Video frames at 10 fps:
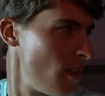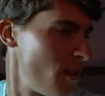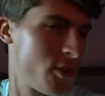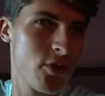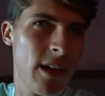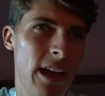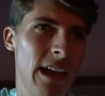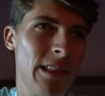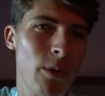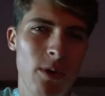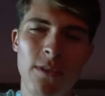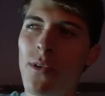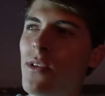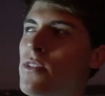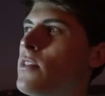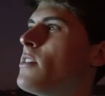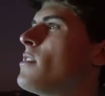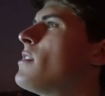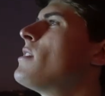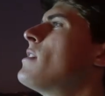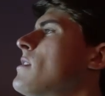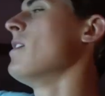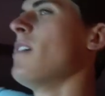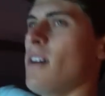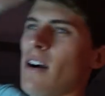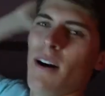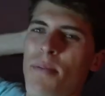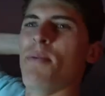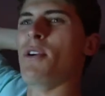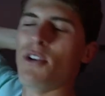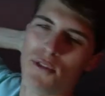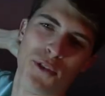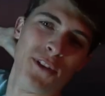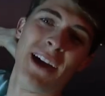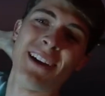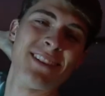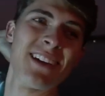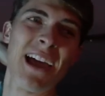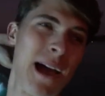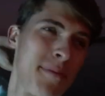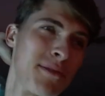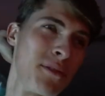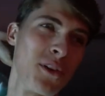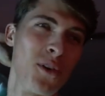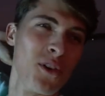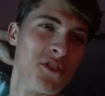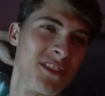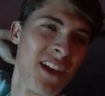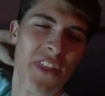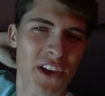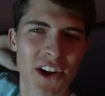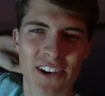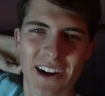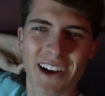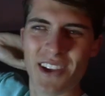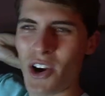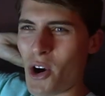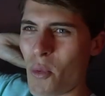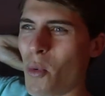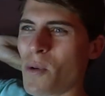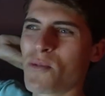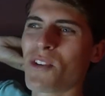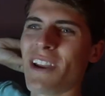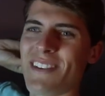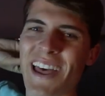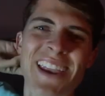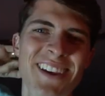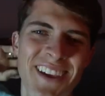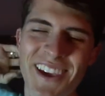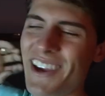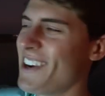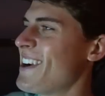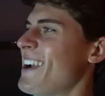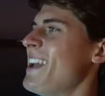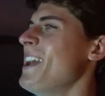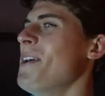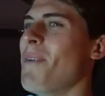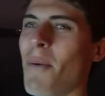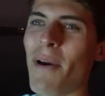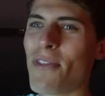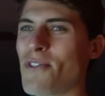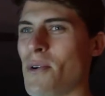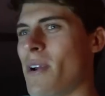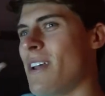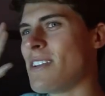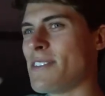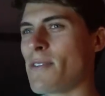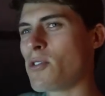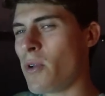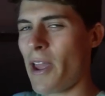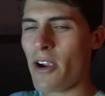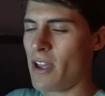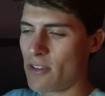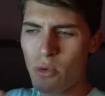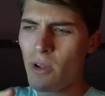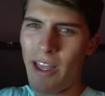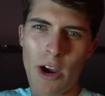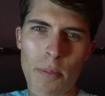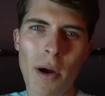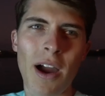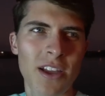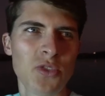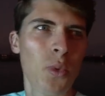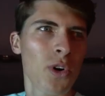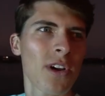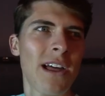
The Trey Lord of Lords. Oh, beautiful night, absolutely gorgeous. I think our uh, our warm front is ending here. We went through several air, it's cool how air pockets work.